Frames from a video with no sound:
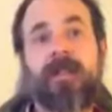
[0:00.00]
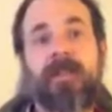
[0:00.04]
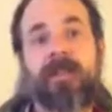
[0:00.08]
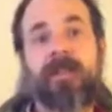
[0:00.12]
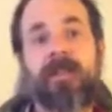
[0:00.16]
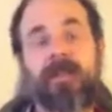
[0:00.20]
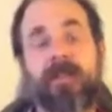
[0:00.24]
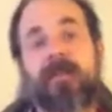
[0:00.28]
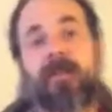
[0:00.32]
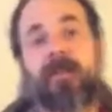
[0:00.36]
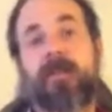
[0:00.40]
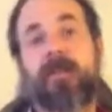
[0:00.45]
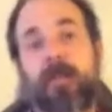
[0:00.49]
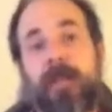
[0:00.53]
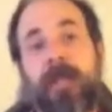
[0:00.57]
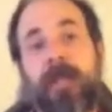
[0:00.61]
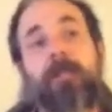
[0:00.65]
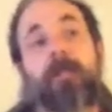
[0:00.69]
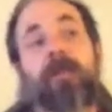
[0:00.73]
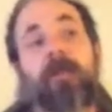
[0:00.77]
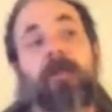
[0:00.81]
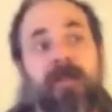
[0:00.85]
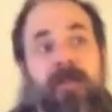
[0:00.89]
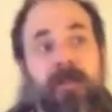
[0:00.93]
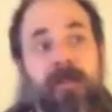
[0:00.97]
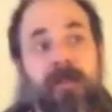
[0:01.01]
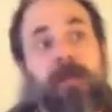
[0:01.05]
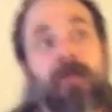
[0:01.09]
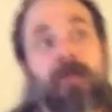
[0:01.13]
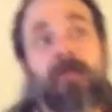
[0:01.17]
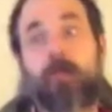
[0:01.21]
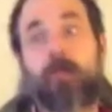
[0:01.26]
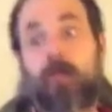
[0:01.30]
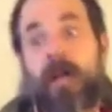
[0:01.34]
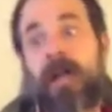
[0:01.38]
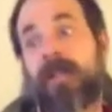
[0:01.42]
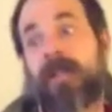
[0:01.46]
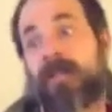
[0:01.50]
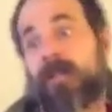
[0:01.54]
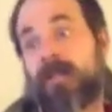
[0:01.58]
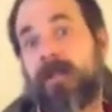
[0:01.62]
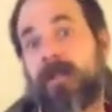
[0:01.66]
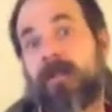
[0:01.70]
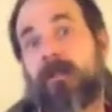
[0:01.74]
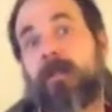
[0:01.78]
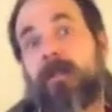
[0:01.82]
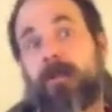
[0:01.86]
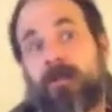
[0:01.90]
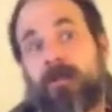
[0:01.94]
So the people started
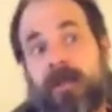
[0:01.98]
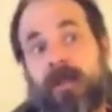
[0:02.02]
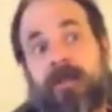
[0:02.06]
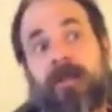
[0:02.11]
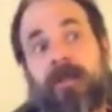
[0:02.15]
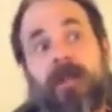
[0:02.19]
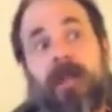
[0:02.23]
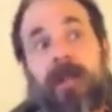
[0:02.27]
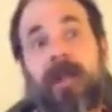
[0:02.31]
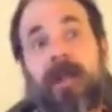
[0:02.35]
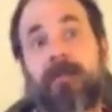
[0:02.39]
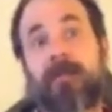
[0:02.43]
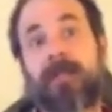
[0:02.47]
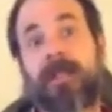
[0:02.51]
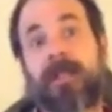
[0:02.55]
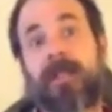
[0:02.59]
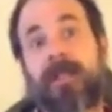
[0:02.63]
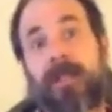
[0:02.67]
watching what was going on with the